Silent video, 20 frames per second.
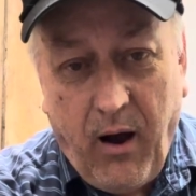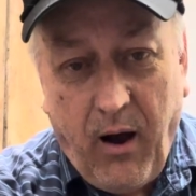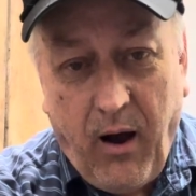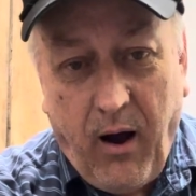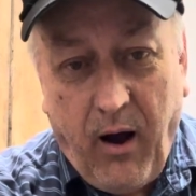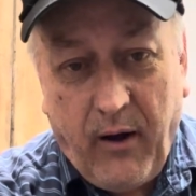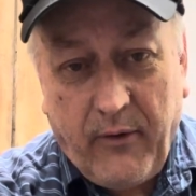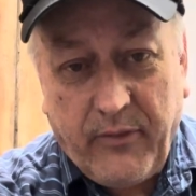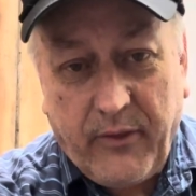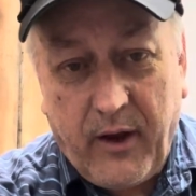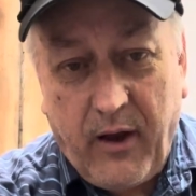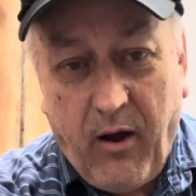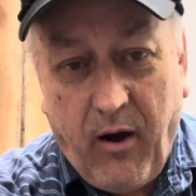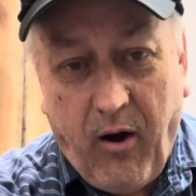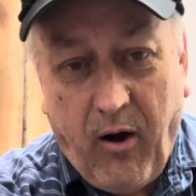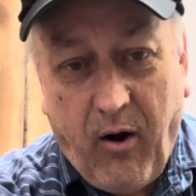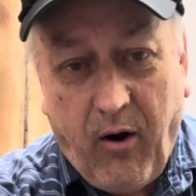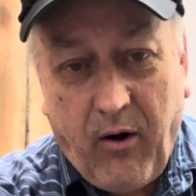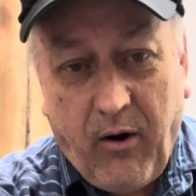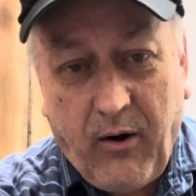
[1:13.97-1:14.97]
on the
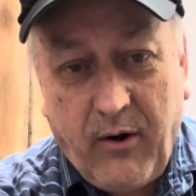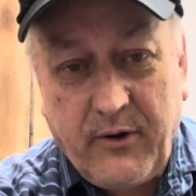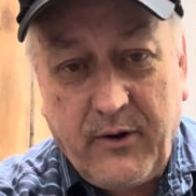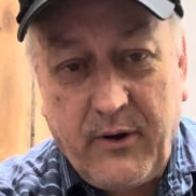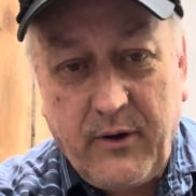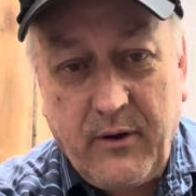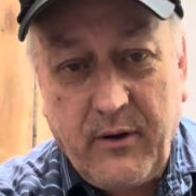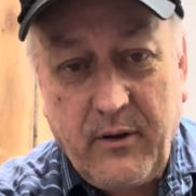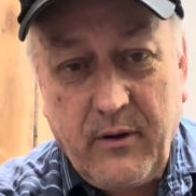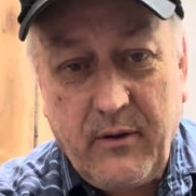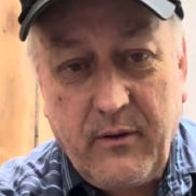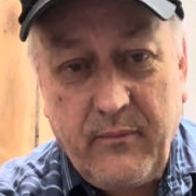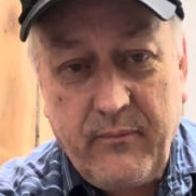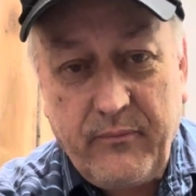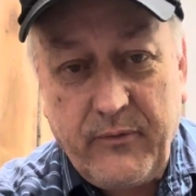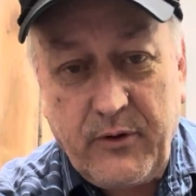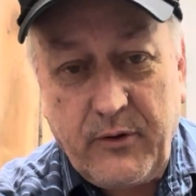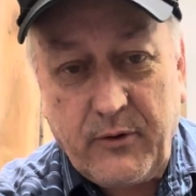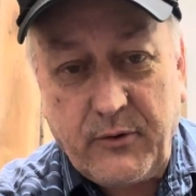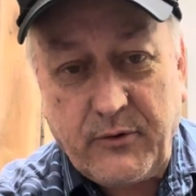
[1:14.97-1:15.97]
guard.
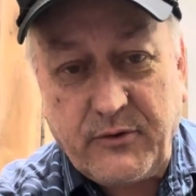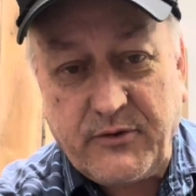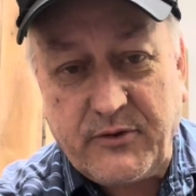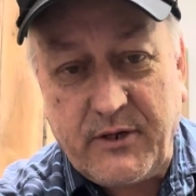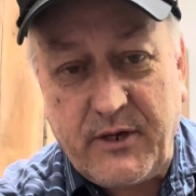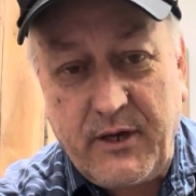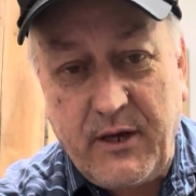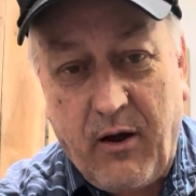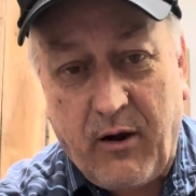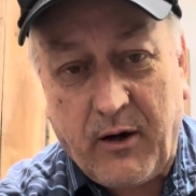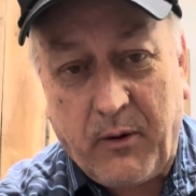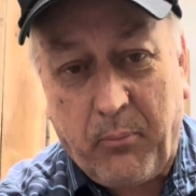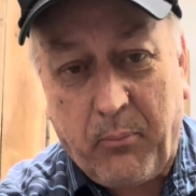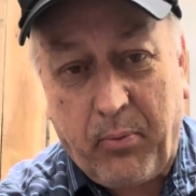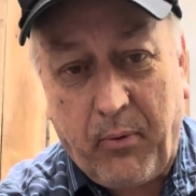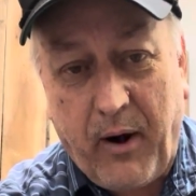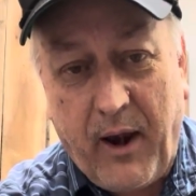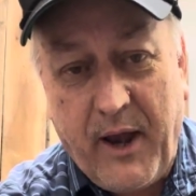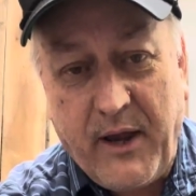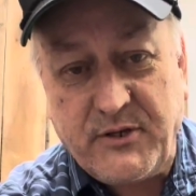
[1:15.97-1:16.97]
You'll see on the
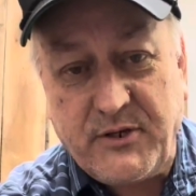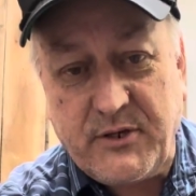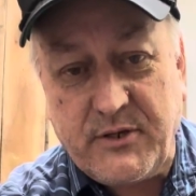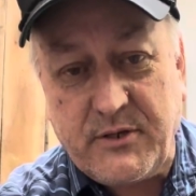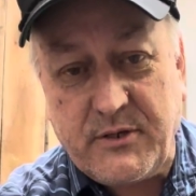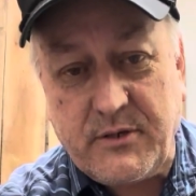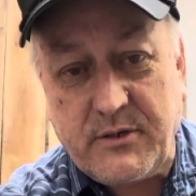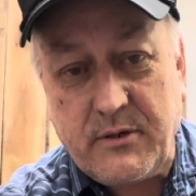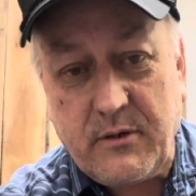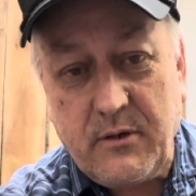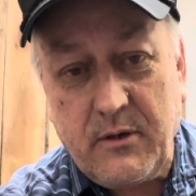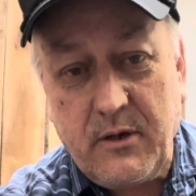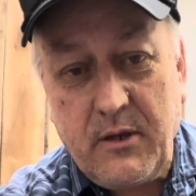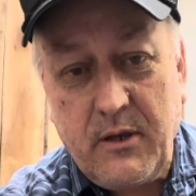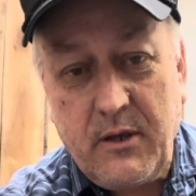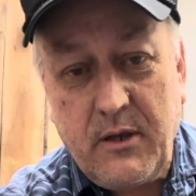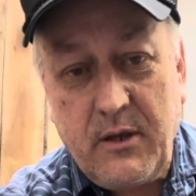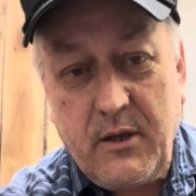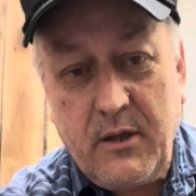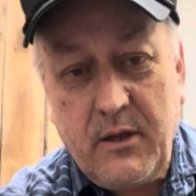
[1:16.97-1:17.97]
branches,
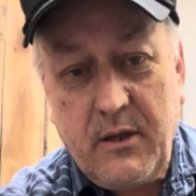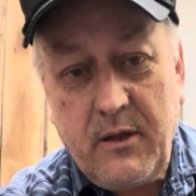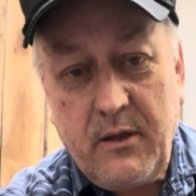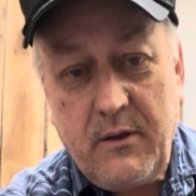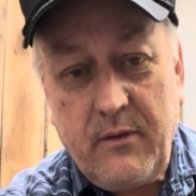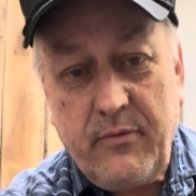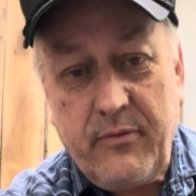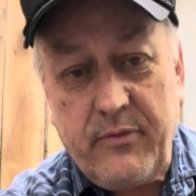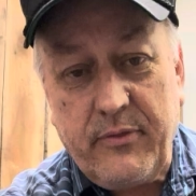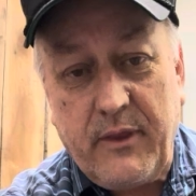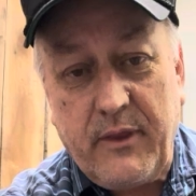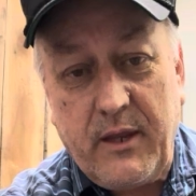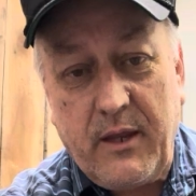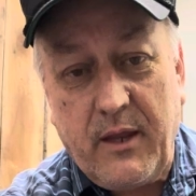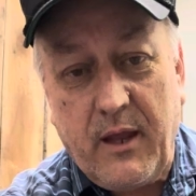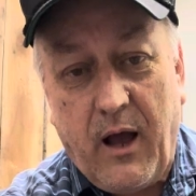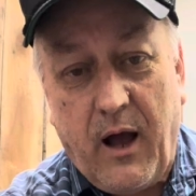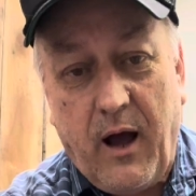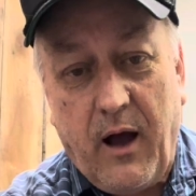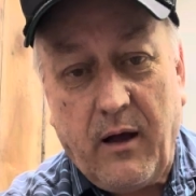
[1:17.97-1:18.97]

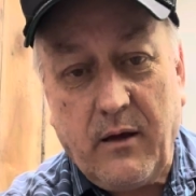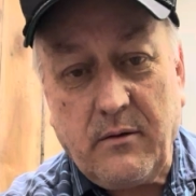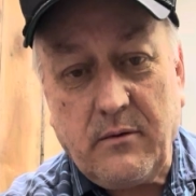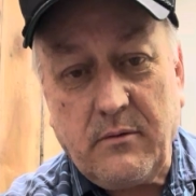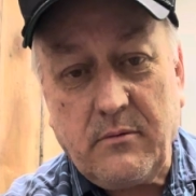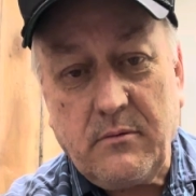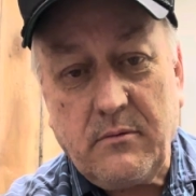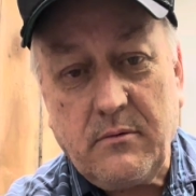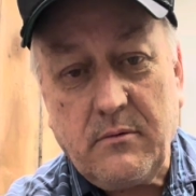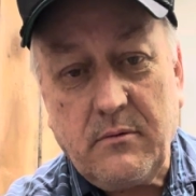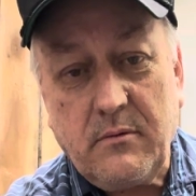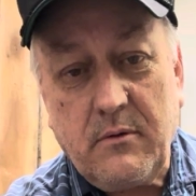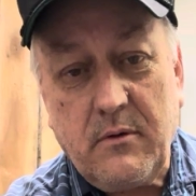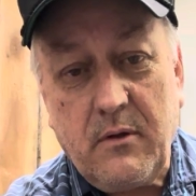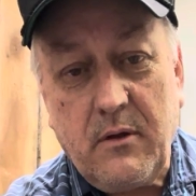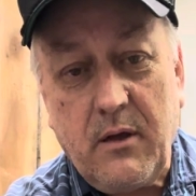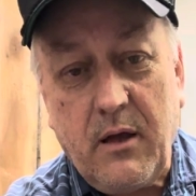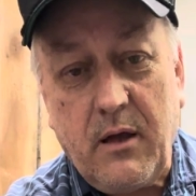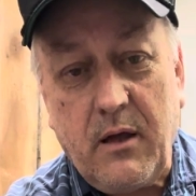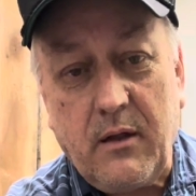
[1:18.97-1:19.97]
the
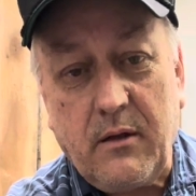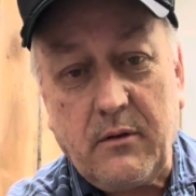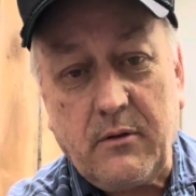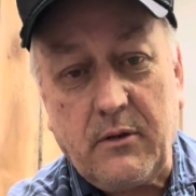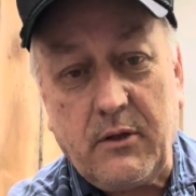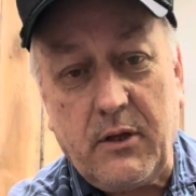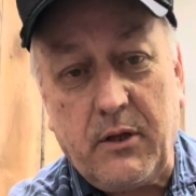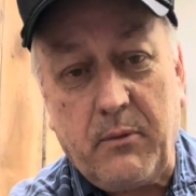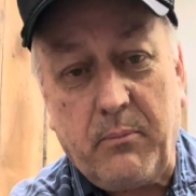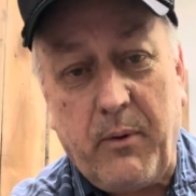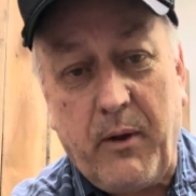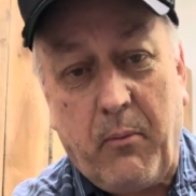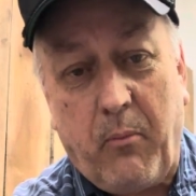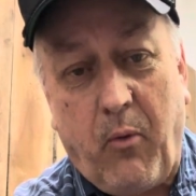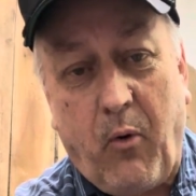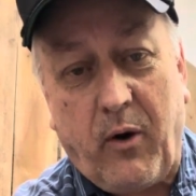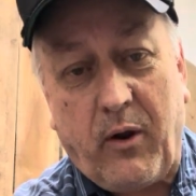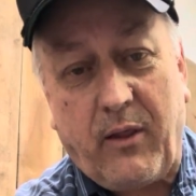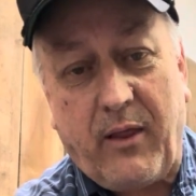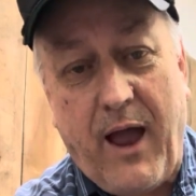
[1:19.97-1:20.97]
little bit
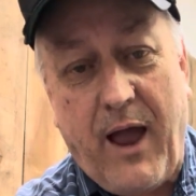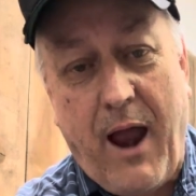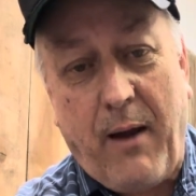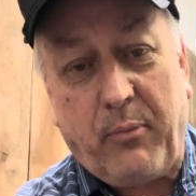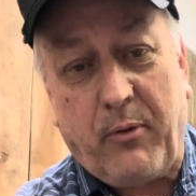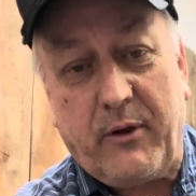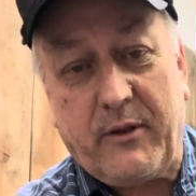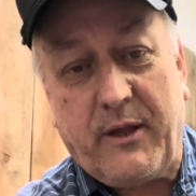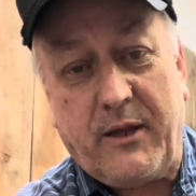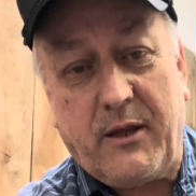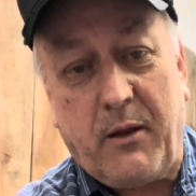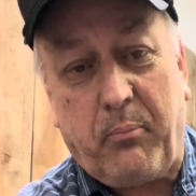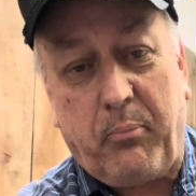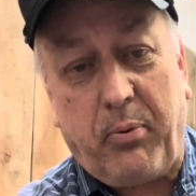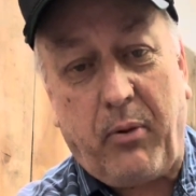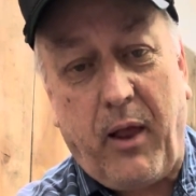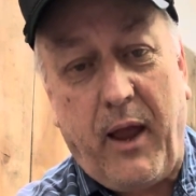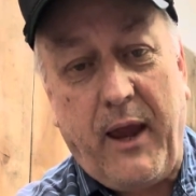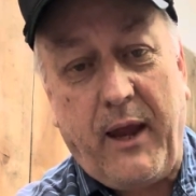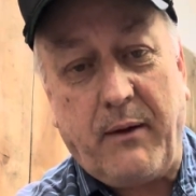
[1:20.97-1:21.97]
more elaborate than the
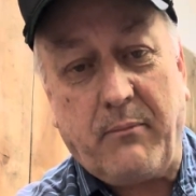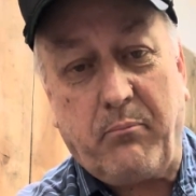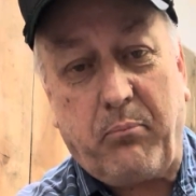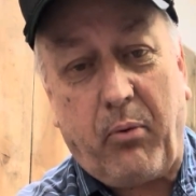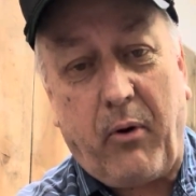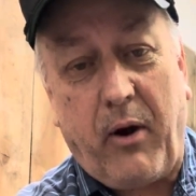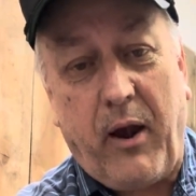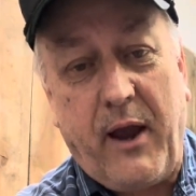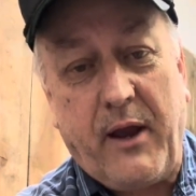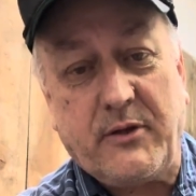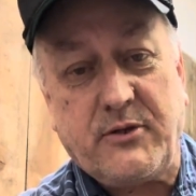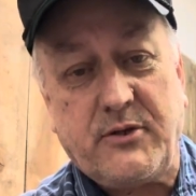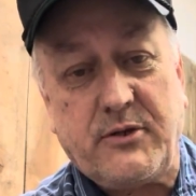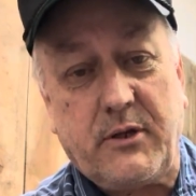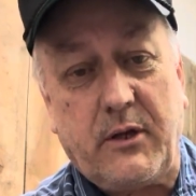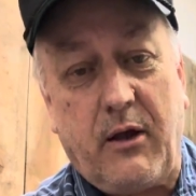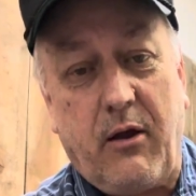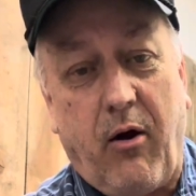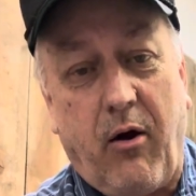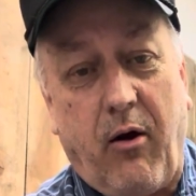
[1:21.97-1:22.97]
plain
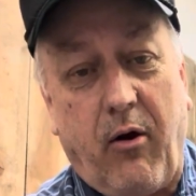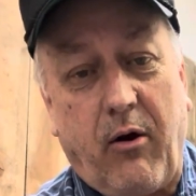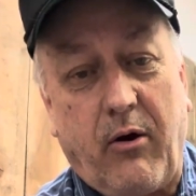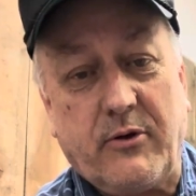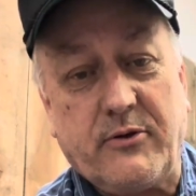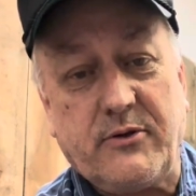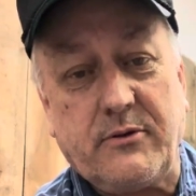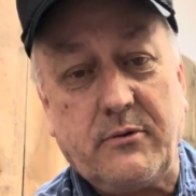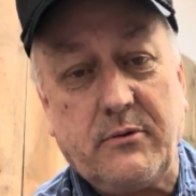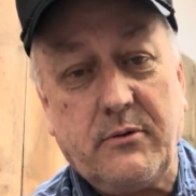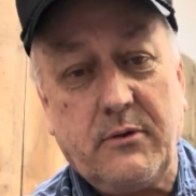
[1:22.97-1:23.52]
branched guards